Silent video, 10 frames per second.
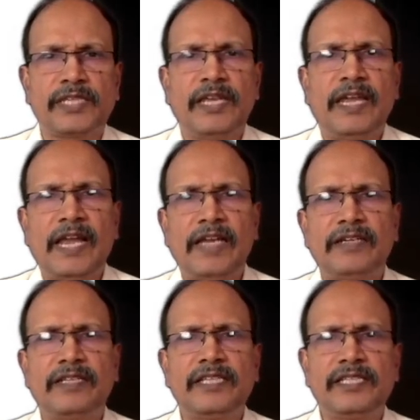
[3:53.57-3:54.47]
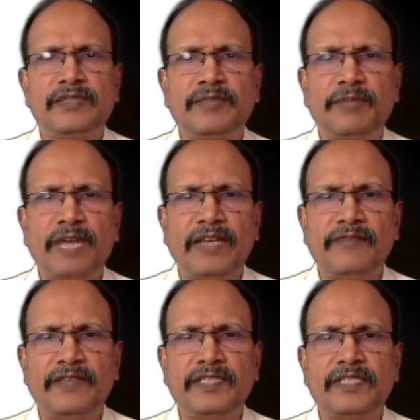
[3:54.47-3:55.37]
And this may
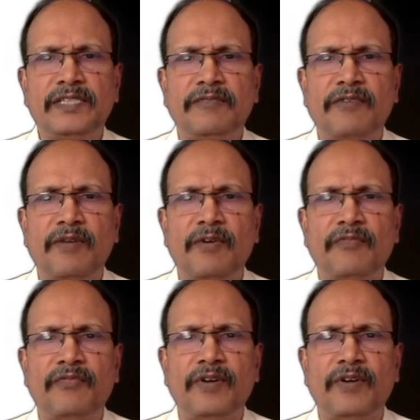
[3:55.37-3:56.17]
manifest in the form of